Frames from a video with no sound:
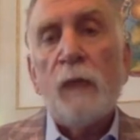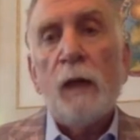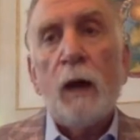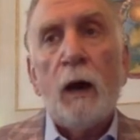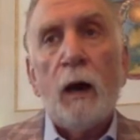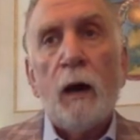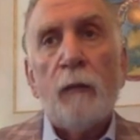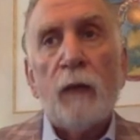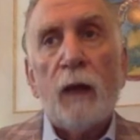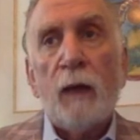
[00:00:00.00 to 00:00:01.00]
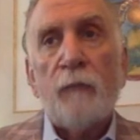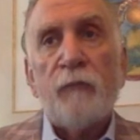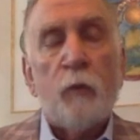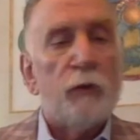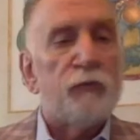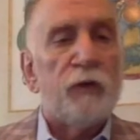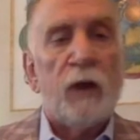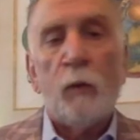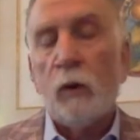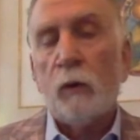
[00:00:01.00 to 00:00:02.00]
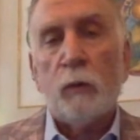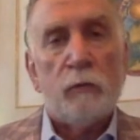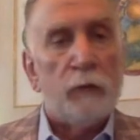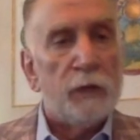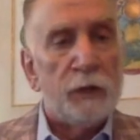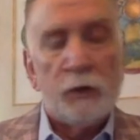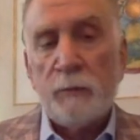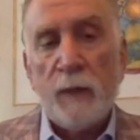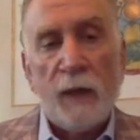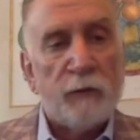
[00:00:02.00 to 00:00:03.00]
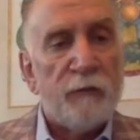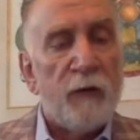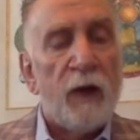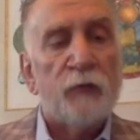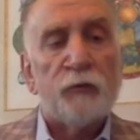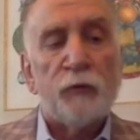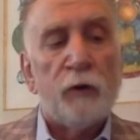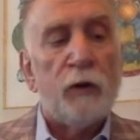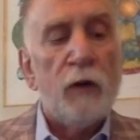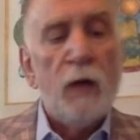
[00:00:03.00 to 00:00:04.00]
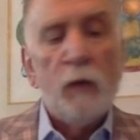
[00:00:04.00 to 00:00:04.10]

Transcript: I'm fortunate. I work with a really good manufacturer.